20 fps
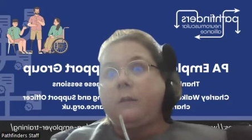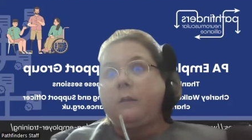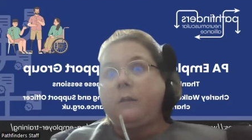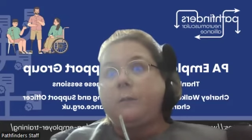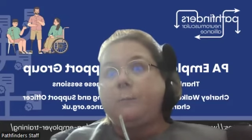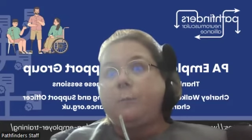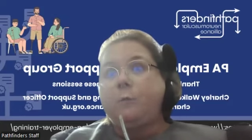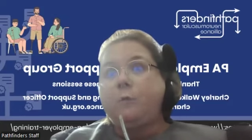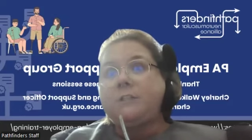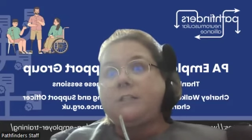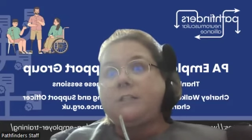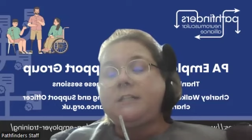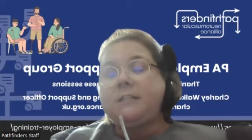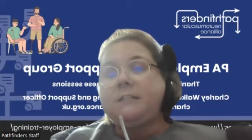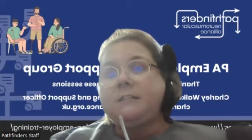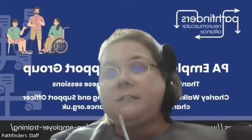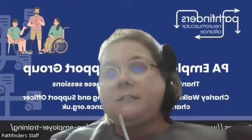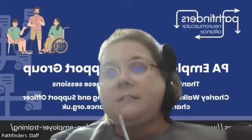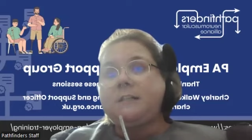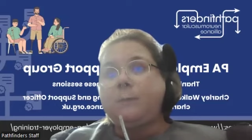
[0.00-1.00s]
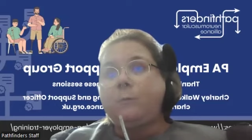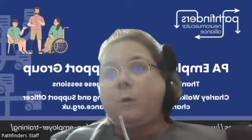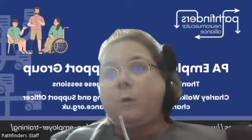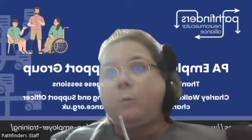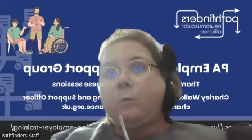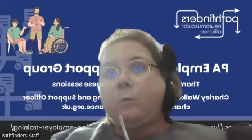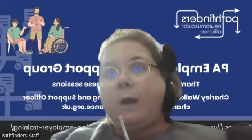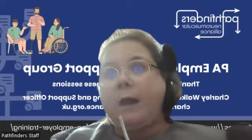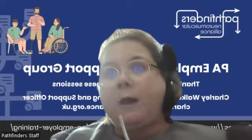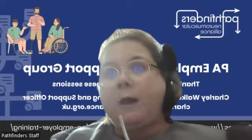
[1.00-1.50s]
Supporting
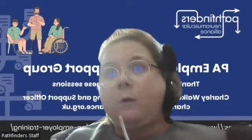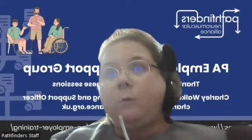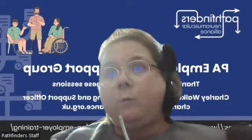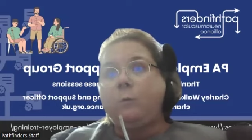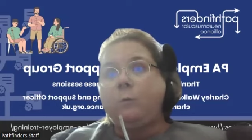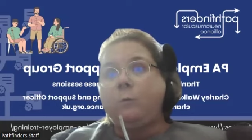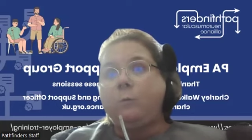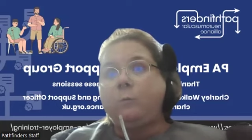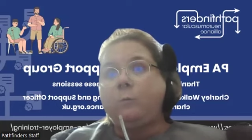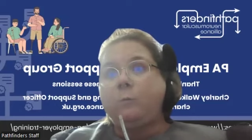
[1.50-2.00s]
someone well